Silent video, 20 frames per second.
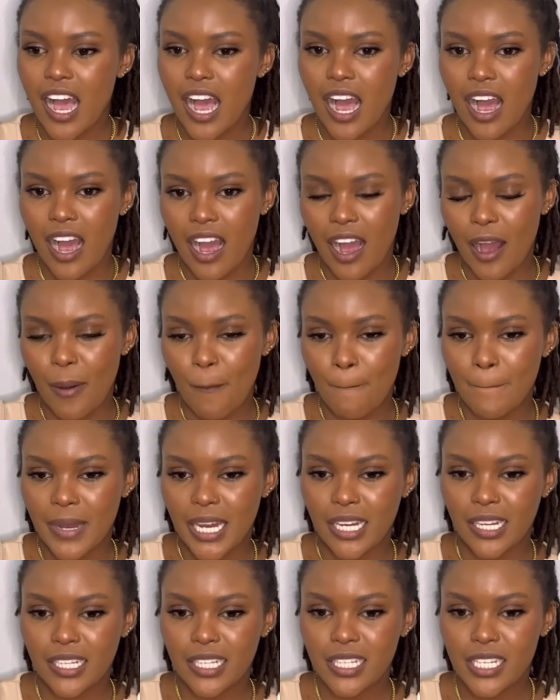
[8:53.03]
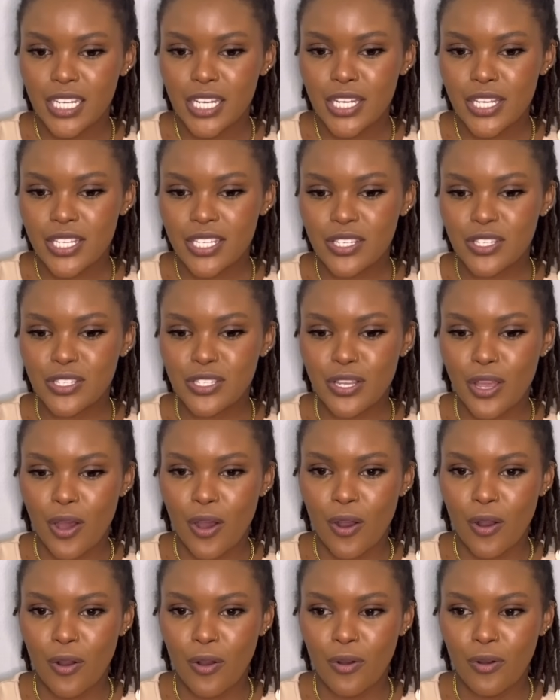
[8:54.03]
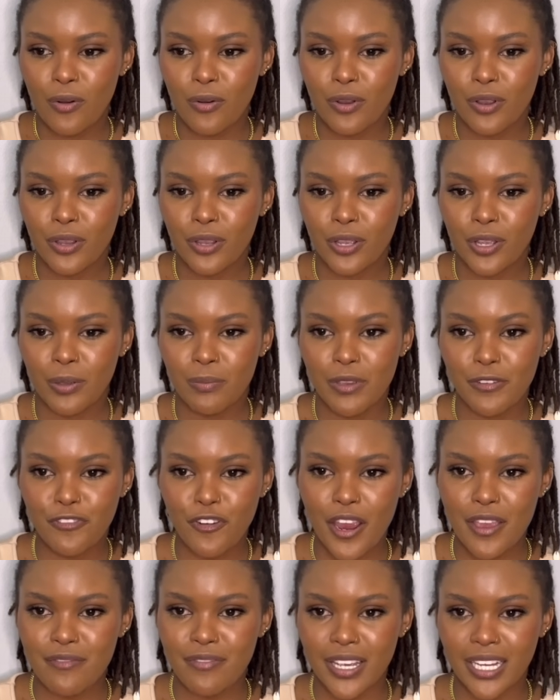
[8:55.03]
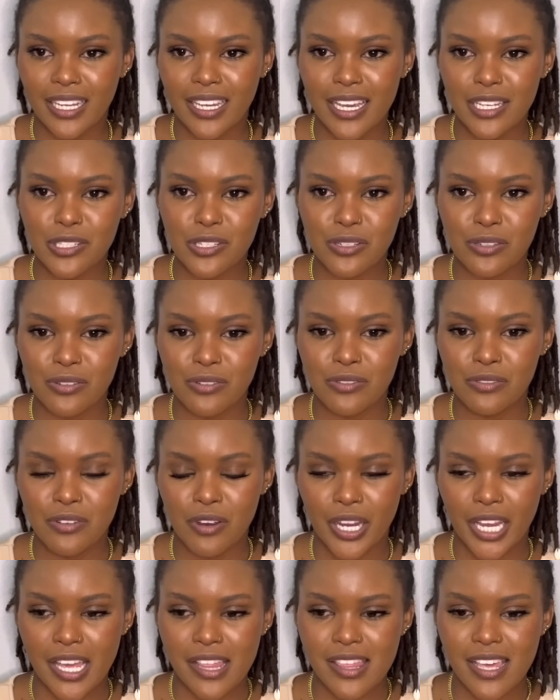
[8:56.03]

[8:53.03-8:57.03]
Um, so before I even get to, okay,